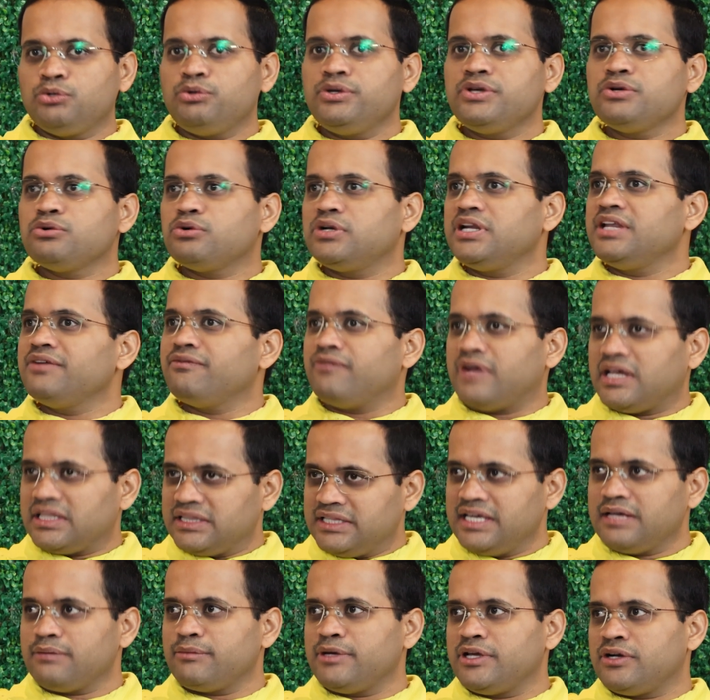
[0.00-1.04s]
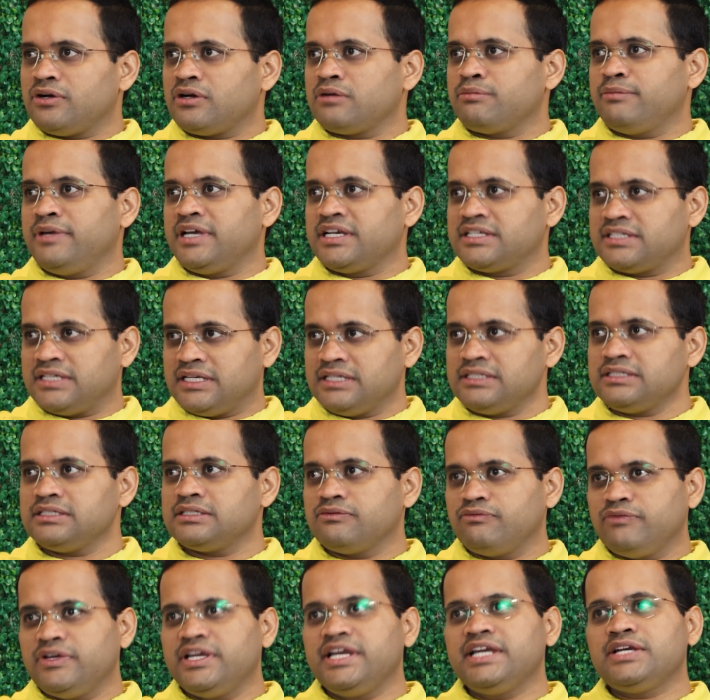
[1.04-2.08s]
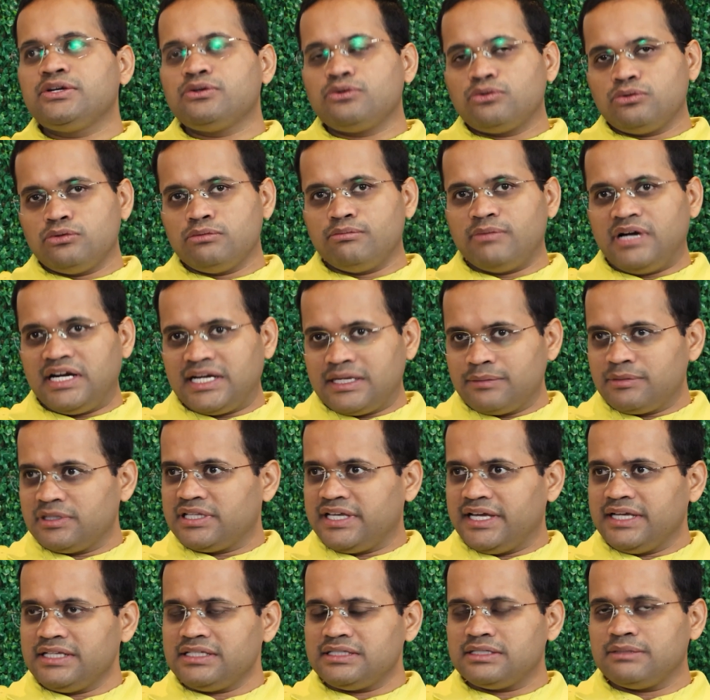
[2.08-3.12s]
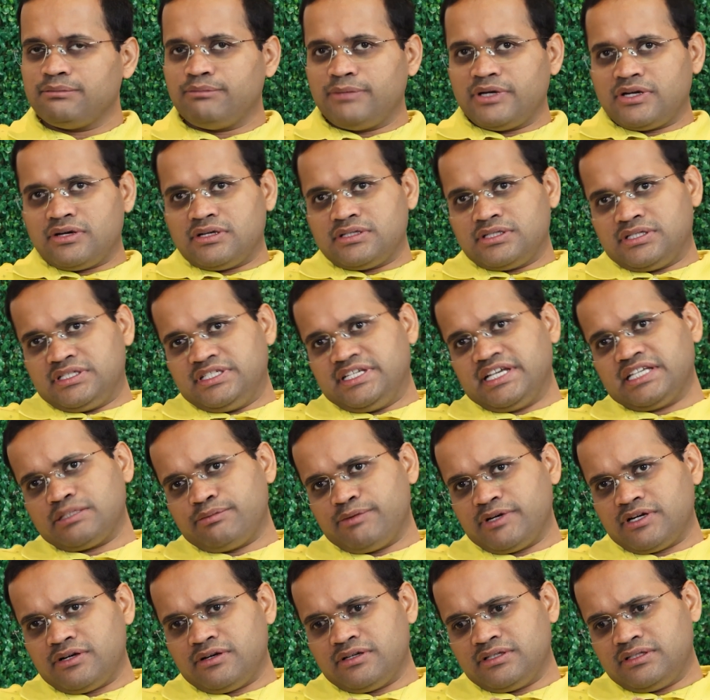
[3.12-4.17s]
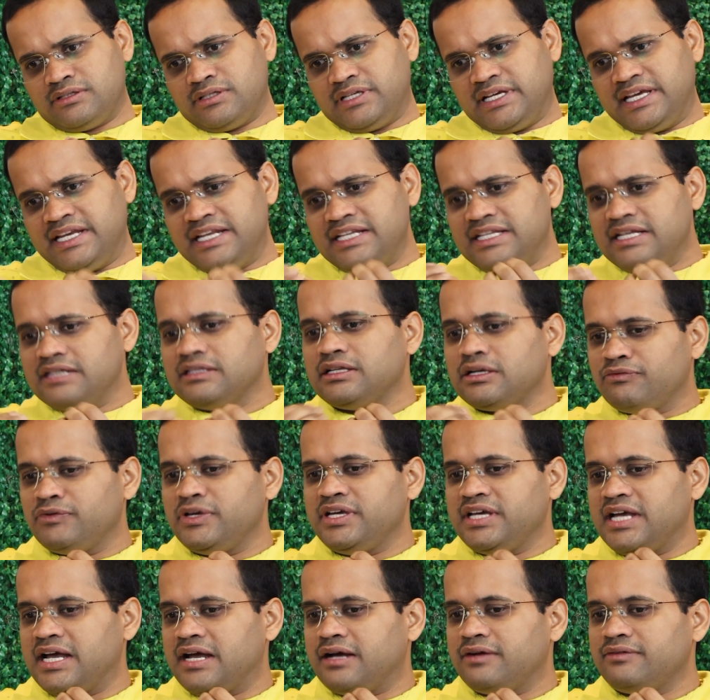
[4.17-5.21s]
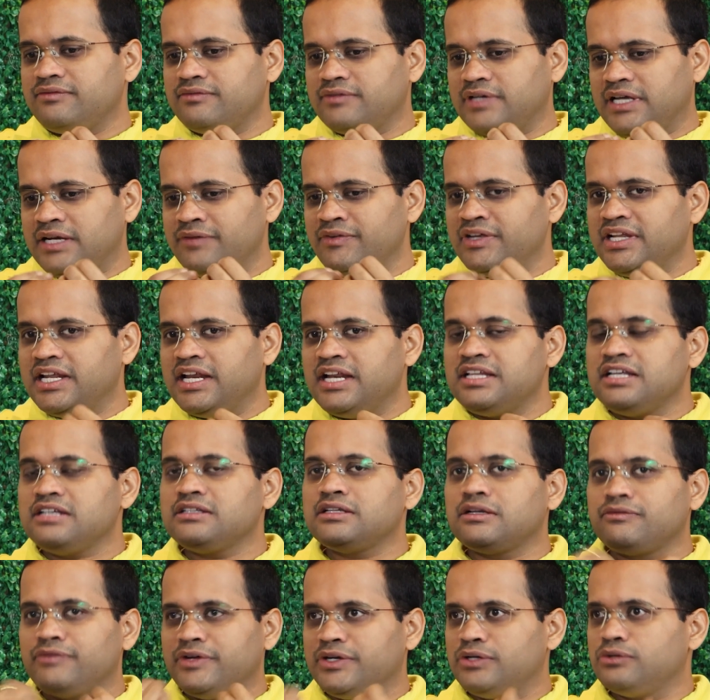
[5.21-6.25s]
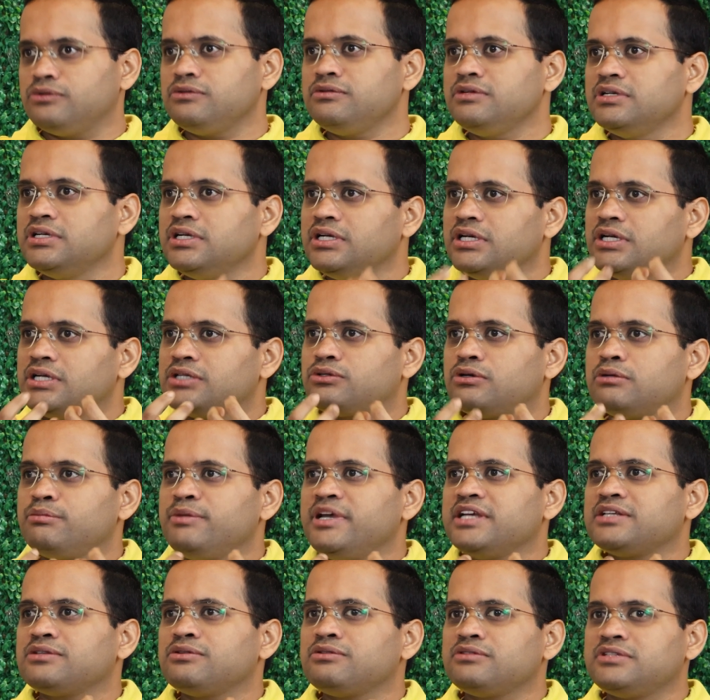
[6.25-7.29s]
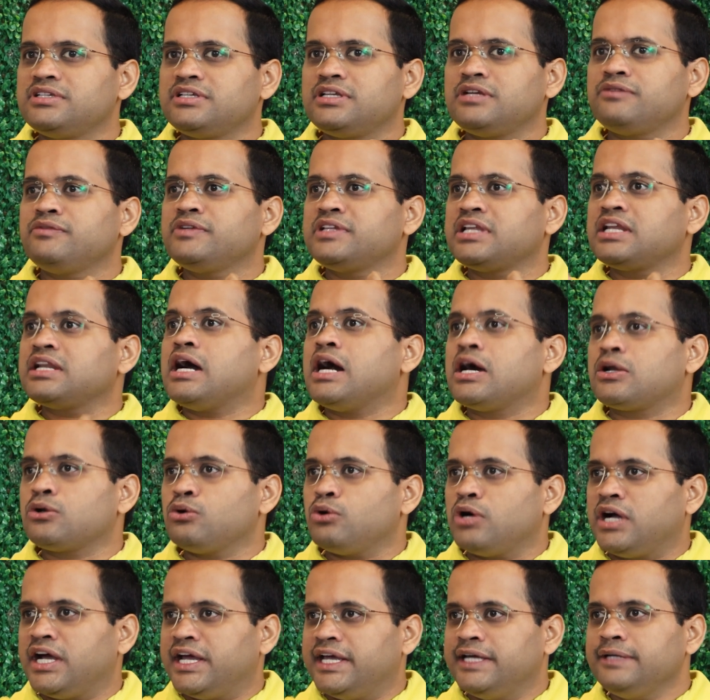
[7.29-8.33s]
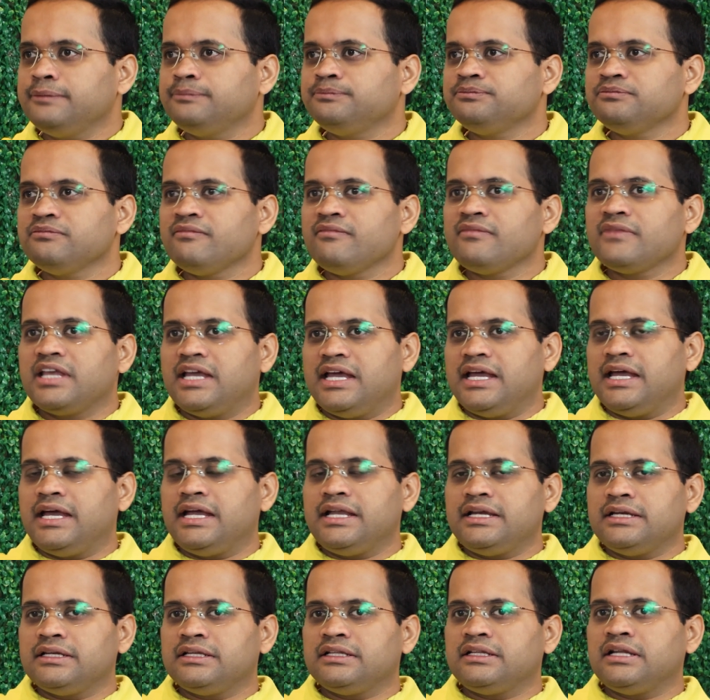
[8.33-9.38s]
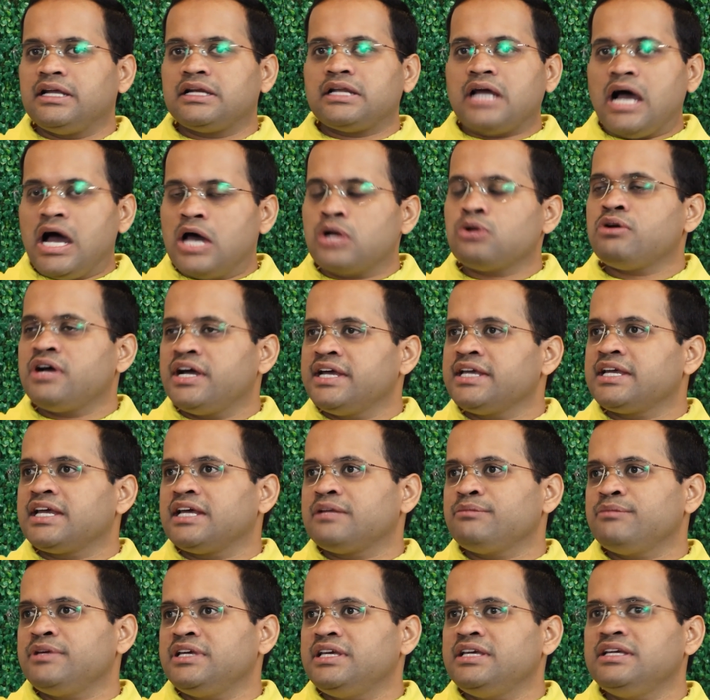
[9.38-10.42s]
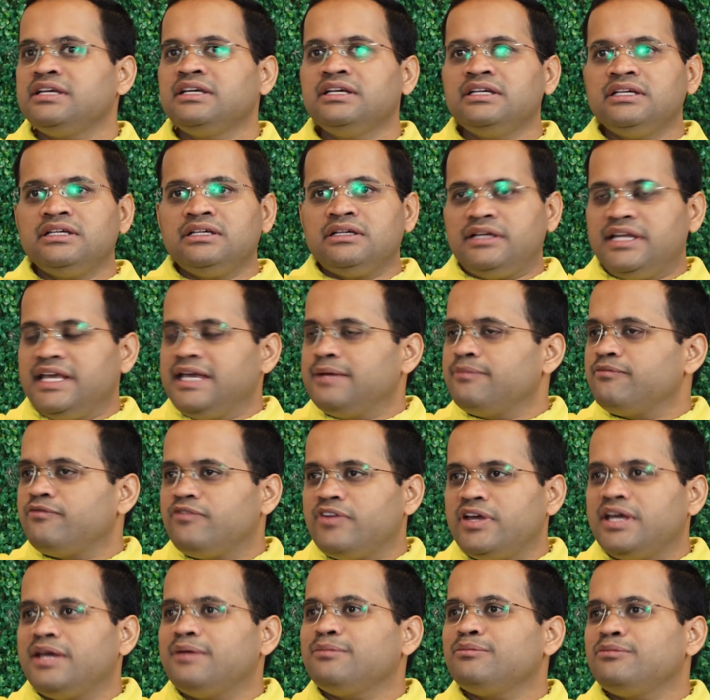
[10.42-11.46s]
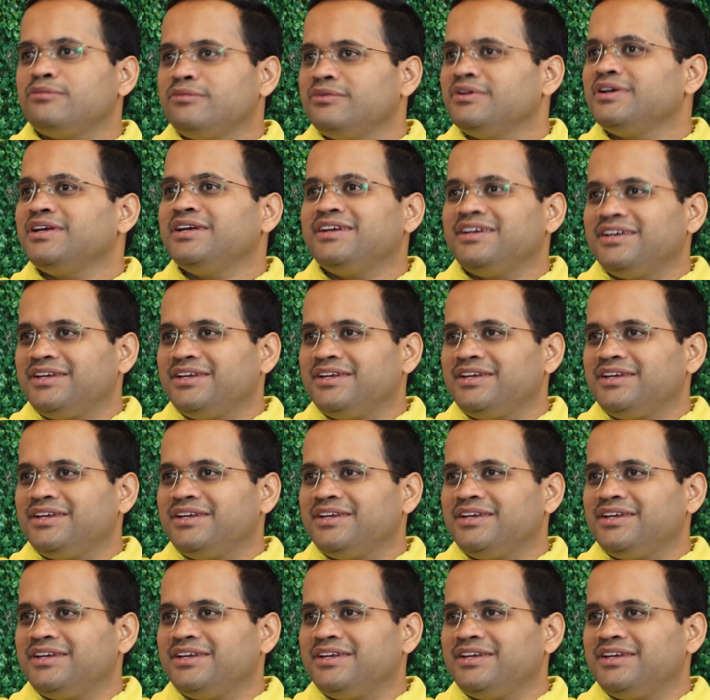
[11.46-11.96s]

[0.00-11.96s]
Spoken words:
doing only one thing may not make sense. We need to do multiple things, because anything that we have, anything that we do should be associated with an ROI. And that ROI can be name, fame,